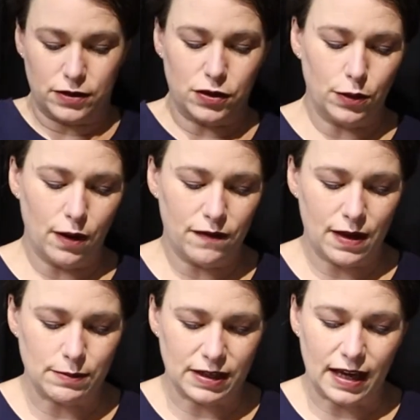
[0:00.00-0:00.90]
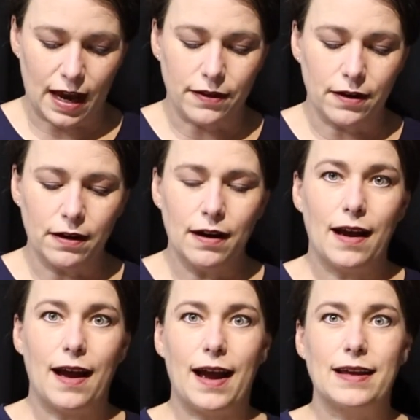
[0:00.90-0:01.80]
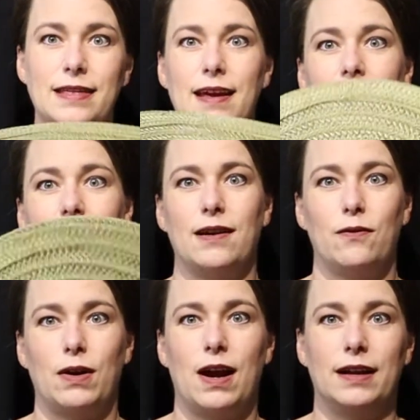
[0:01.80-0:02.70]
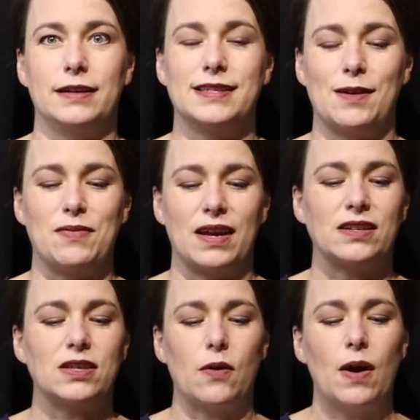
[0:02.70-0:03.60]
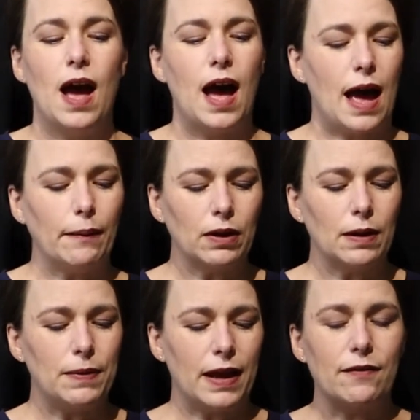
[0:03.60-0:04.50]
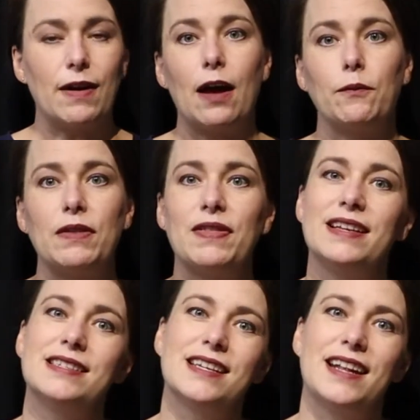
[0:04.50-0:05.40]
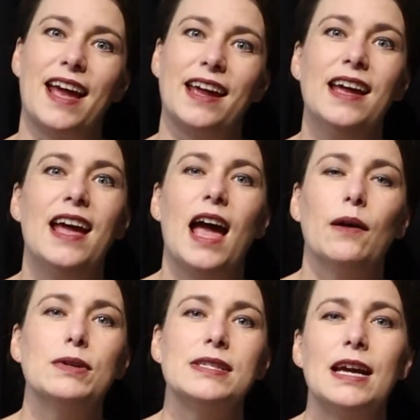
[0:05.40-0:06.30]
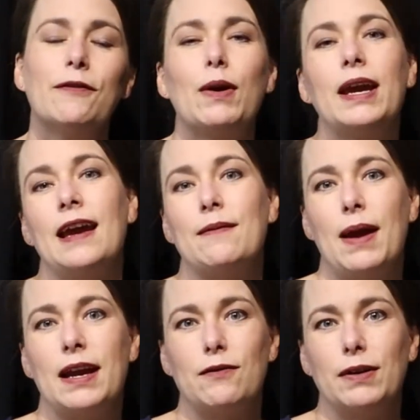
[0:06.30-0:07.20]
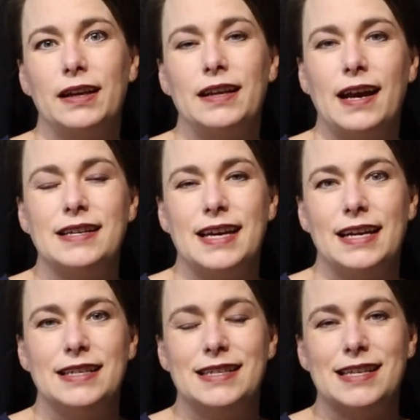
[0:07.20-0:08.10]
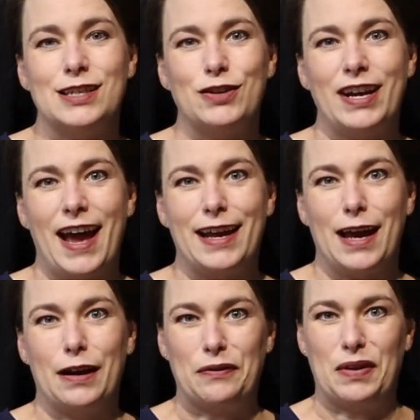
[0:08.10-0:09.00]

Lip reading: Two of them together, I think we're onto something. So I'm going to play around with these today and we'll see if we can't make a really nice 18th century hat out of